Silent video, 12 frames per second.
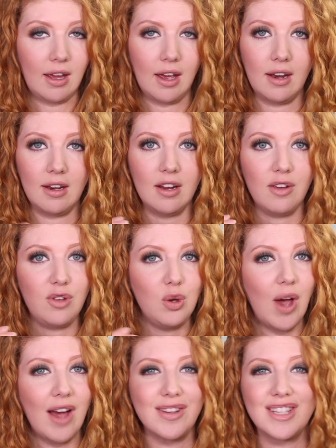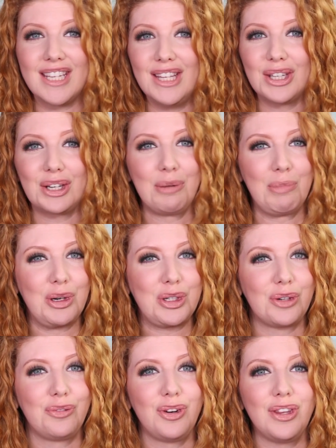And if you haven't seen the
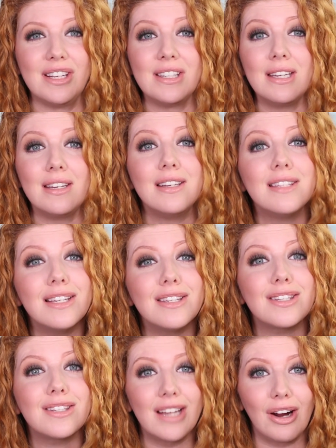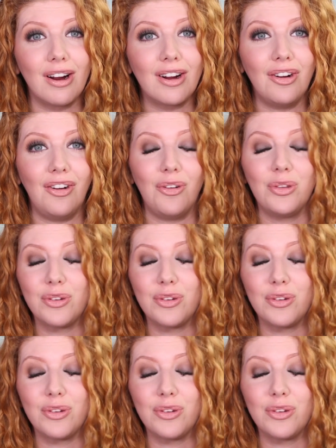commercial for this, it is hysterical.